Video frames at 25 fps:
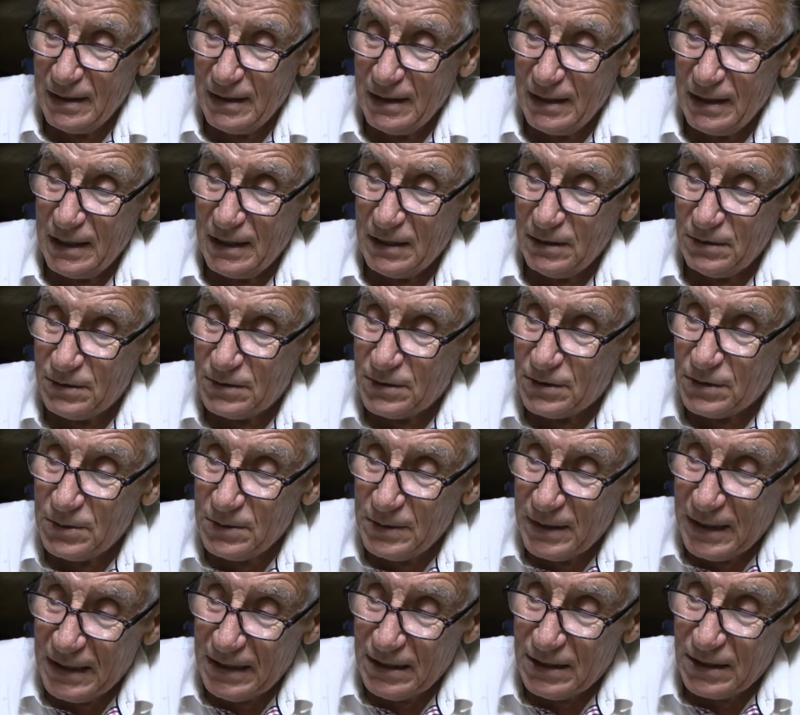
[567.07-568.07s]
He looks
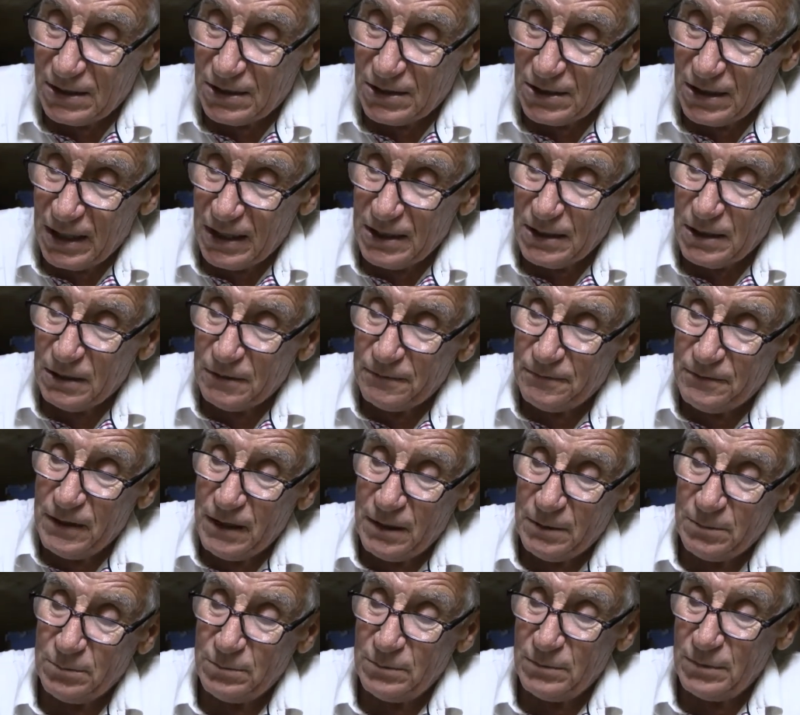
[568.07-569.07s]
to either side of
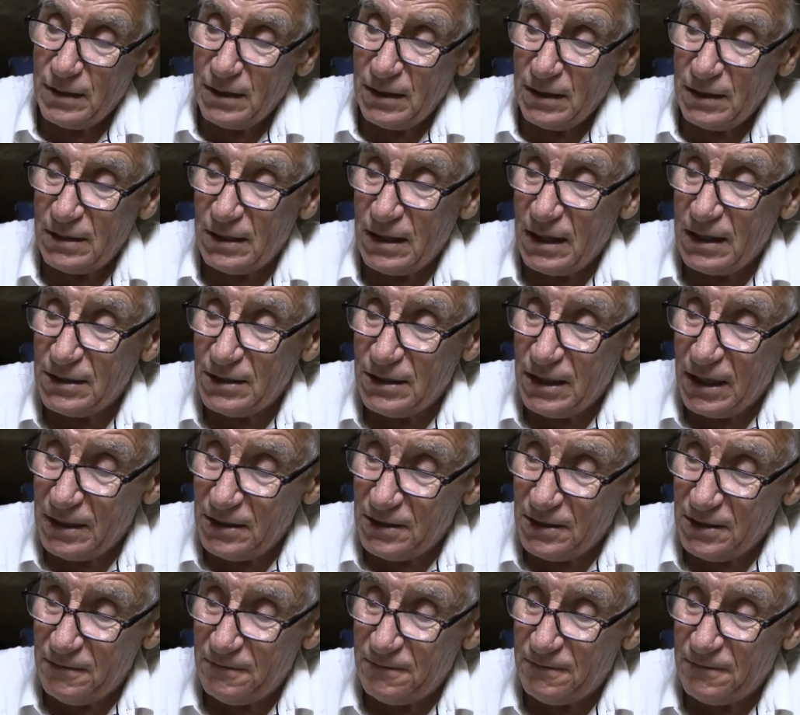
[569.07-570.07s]
him and
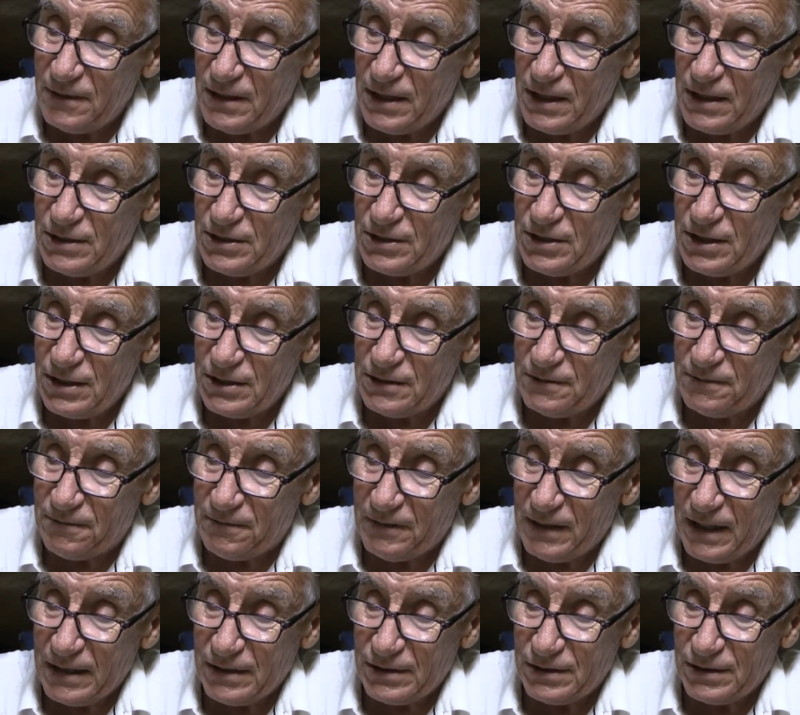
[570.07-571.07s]
identifies his
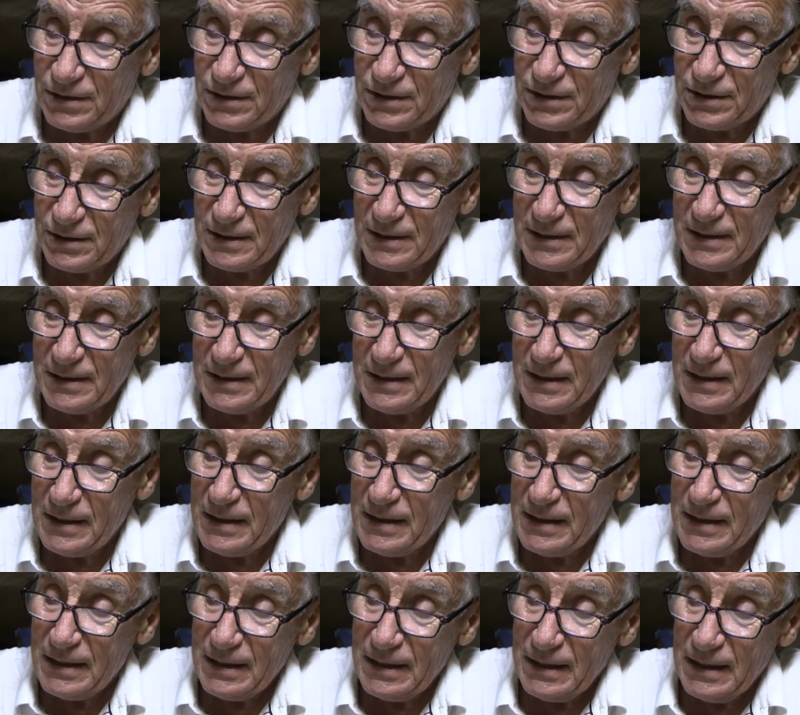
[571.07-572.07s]
friends.
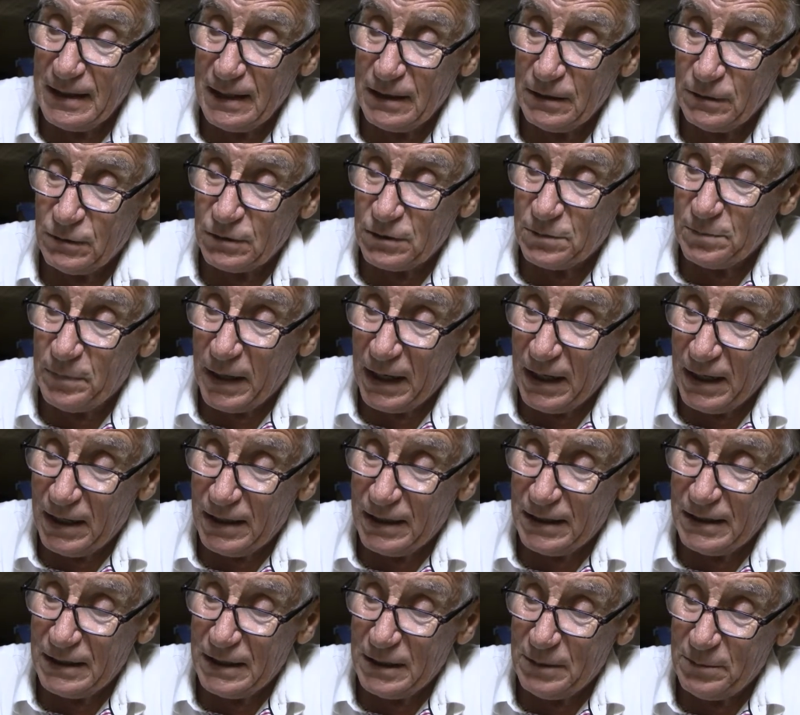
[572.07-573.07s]
He looks
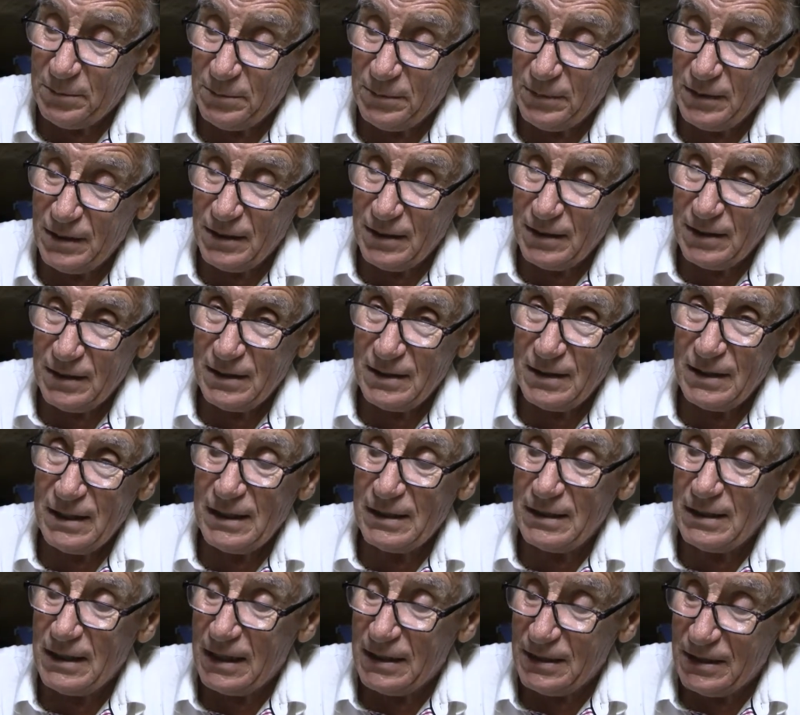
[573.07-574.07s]
behind him
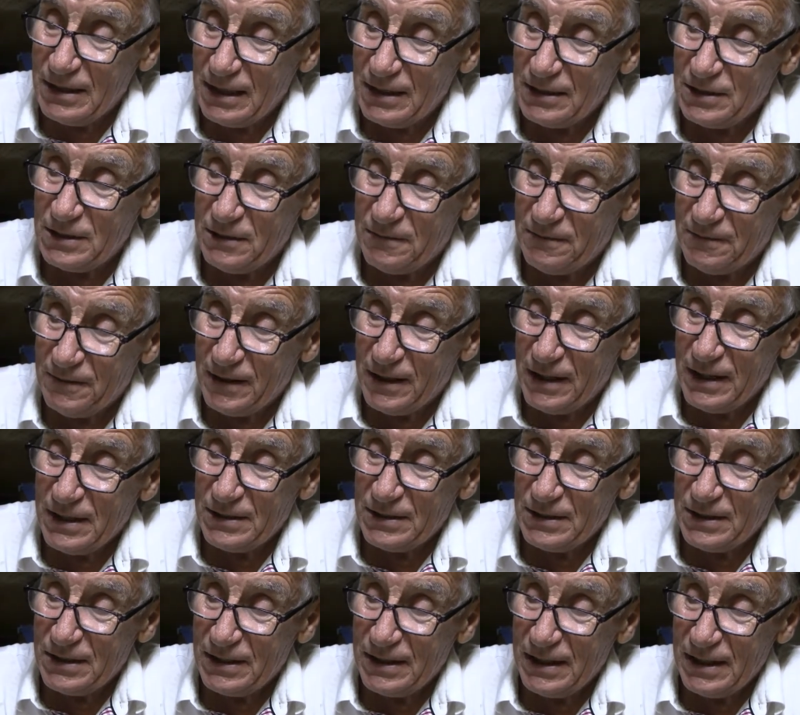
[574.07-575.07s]
and
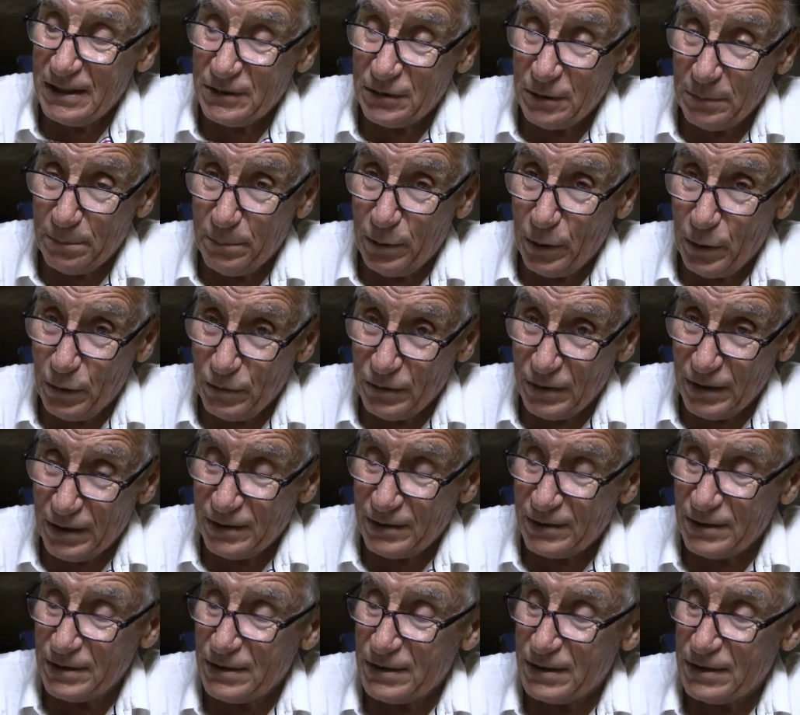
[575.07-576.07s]
identifies his
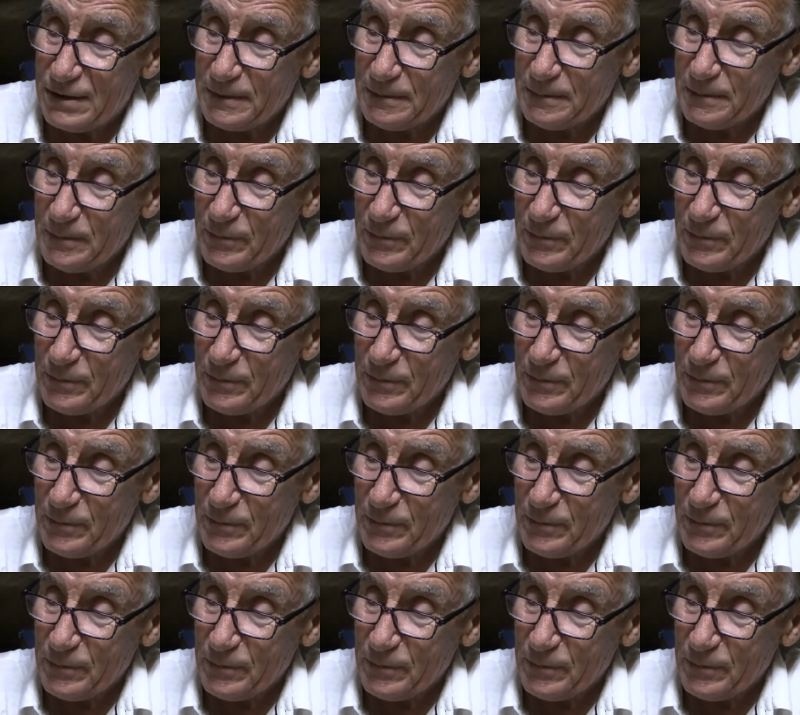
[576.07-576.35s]
opponents.